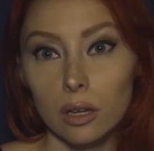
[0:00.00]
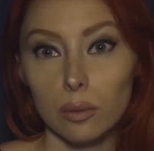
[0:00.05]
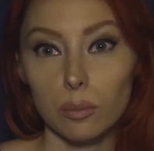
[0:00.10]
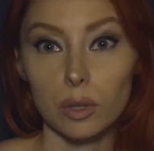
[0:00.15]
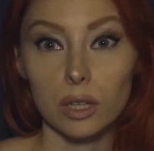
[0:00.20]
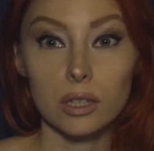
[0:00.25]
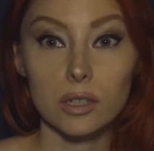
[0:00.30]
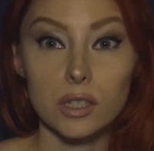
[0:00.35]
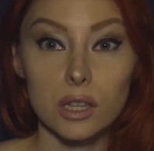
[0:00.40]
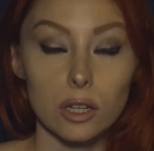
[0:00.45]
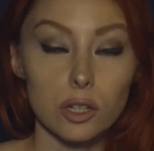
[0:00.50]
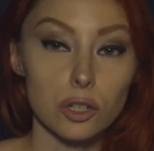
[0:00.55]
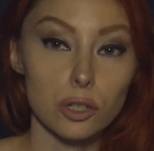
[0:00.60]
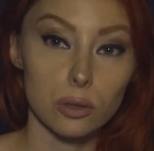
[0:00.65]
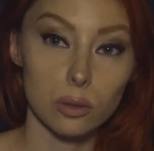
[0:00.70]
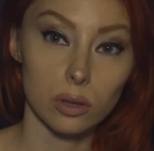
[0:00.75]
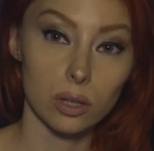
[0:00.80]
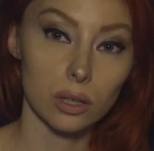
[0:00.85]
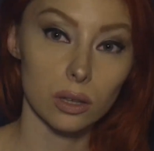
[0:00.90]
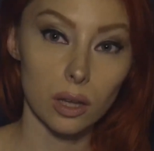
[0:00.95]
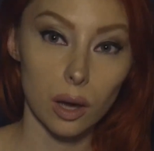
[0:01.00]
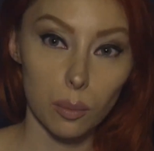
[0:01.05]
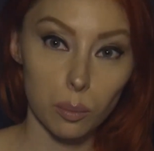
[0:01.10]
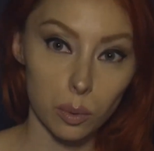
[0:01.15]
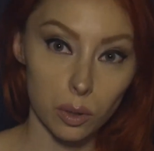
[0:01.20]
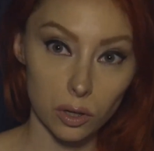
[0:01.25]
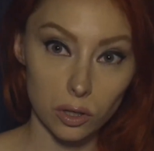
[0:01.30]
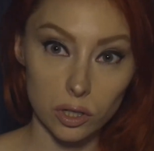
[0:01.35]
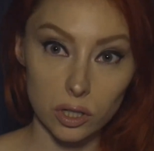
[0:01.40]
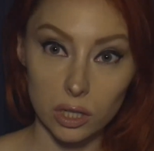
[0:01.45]
because I do think that
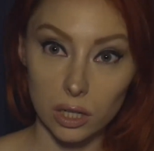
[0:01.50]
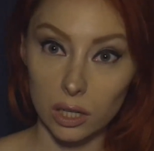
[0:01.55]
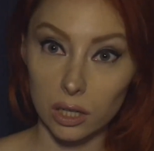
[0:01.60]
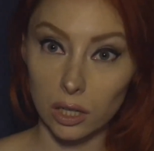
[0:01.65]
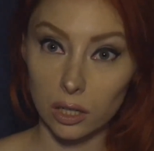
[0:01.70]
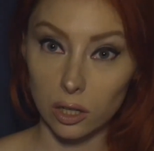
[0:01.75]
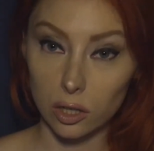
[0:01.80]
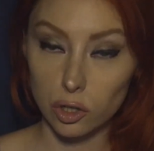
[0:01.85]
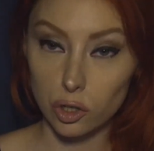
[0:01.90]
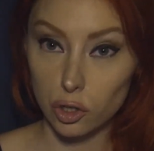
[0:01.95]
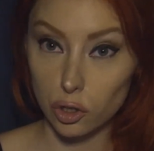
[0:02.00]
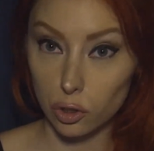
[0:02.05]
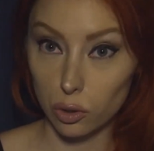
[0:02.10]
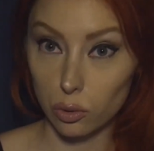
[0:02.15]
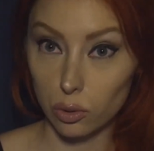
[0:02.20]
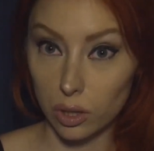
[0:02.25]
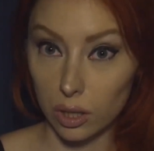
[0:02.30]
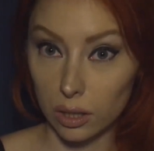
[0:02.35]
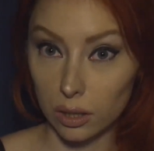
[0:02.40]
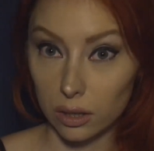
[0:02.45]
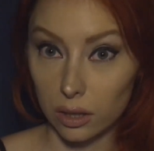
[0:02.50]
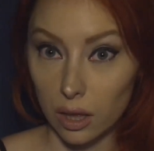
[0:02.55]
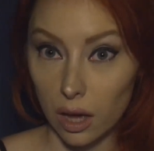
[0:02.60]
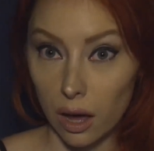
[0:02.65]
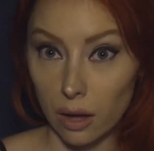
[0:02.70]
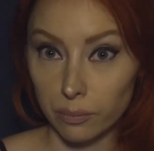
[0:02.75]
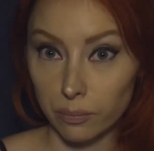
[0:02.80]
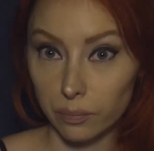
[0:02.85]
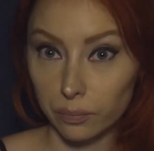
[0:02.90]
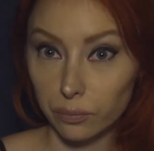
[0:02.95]
purging, and I do think
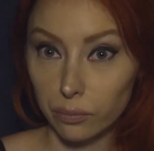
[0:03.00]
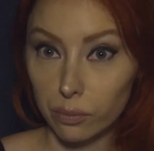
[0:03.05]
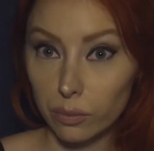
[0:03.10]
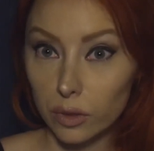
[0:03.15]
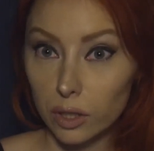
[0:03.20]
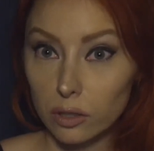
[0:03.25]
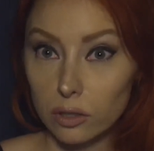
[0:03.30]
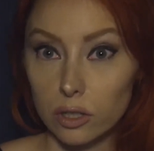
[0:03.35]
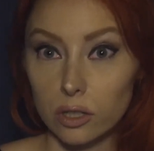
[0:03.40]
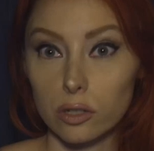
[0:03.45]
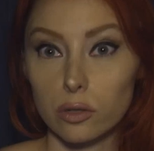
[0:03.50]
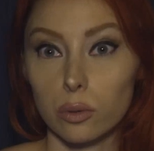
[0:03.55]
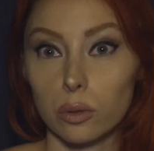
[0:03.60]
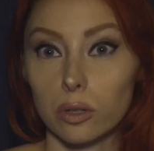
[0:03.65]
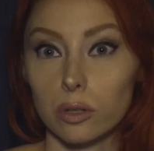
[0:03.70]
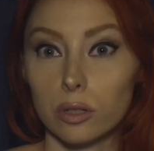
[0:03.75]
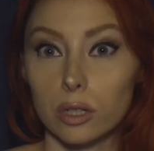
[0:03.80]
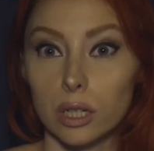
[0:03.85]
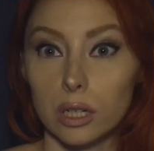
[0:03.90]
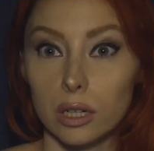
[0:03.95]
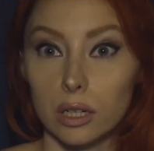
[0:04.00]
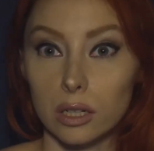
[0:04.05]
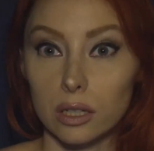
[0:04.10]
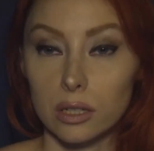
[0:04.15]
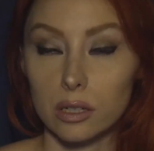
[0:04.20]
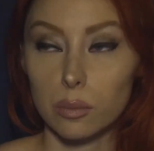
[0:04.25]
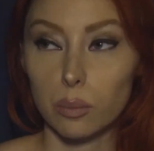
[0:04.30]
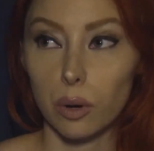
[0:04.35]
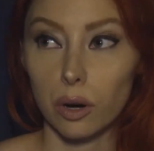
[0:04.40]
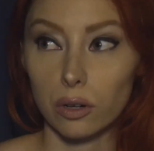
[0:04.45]
that disordered eating
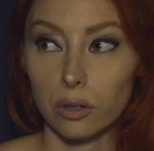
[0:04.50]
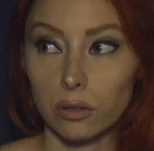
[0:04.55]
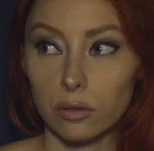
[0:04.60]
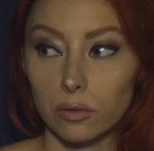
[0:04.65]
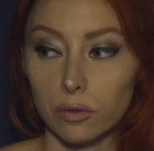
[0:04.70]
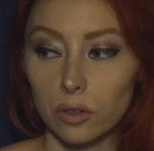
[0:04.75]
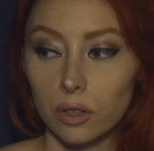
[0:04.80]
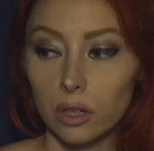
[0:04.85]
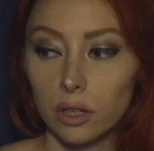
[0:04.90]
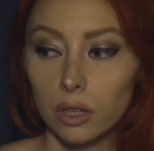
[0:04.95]
is part of